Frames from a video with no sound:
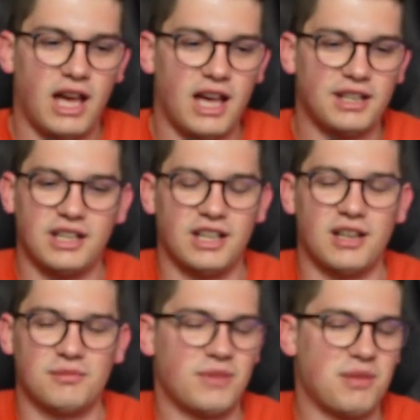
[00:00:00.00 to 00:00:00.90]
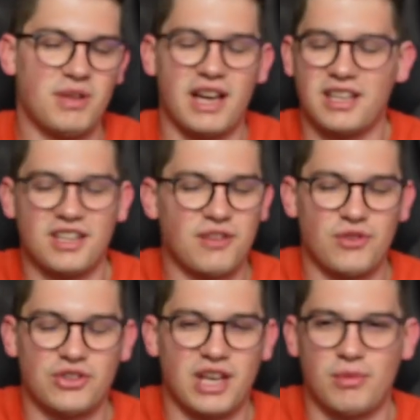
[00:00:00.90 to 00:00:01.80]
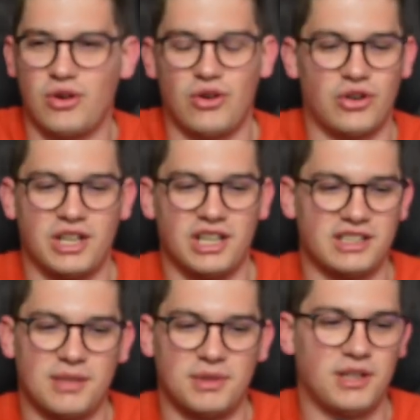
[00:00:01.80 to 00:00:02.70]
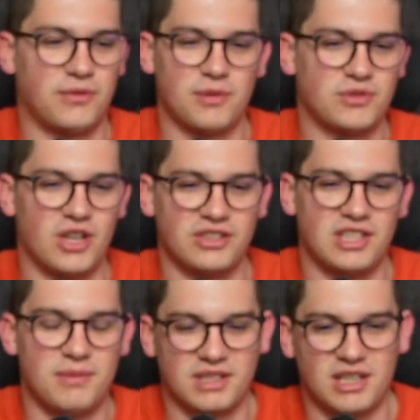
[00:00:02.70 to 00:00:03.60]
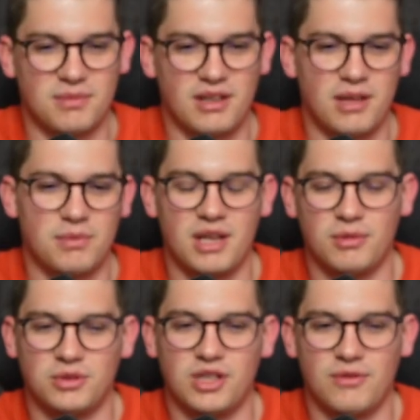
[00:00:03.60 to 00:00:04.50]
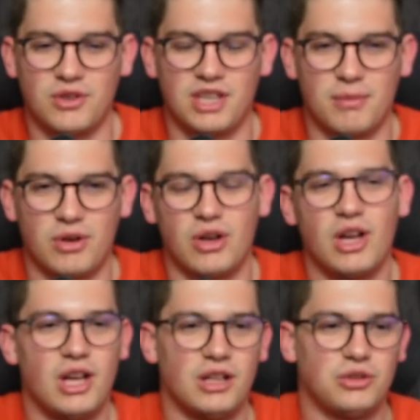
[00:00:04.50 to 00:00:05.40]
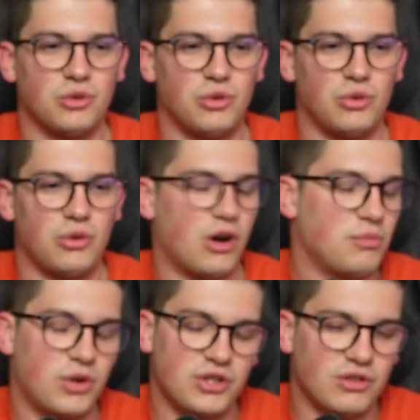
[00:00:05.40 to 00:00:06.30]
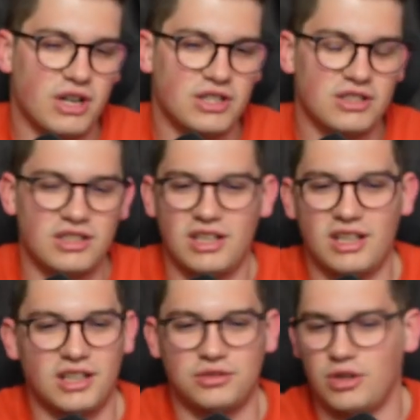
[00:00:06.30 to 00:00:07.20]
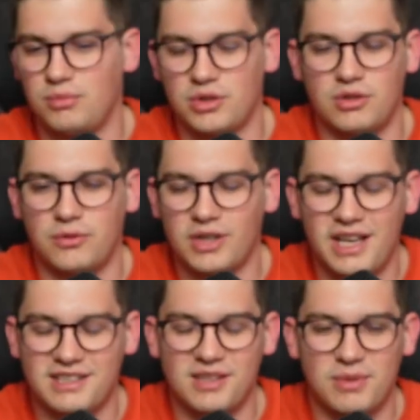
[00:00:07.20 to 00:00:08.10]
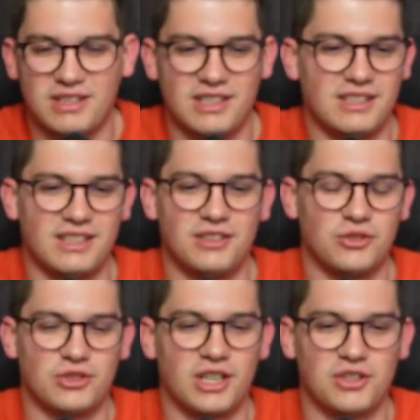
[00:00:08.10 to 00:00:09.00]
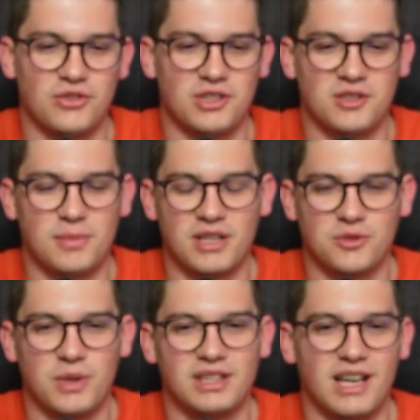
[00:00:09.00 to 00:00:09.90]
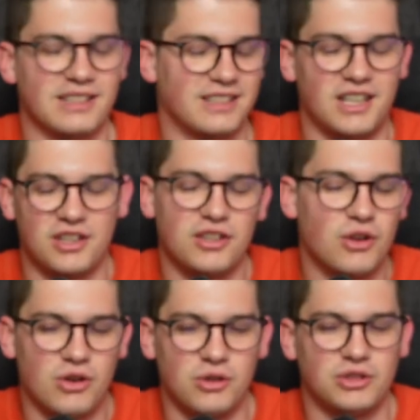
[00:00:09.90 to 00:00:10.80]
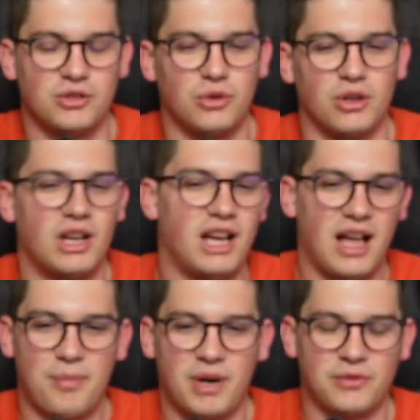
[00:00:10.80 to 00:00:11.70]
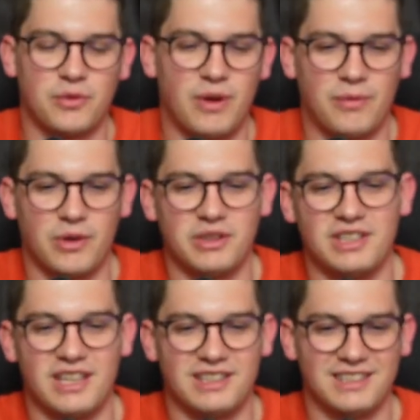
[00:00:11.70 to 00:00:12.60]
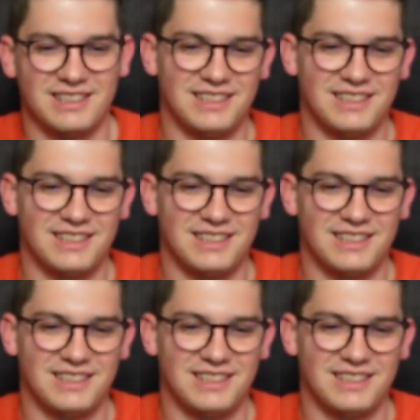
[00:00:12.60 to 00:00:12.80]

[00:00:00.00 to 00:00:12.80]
and kind of maybe I can give you a demo, or kind of somebody from John's team is going to be able to give you a demo to onboard your agency, kind of to onboard your freelancing business, and to start using SmartSuite as another no-code tool apart from Webflow in the end.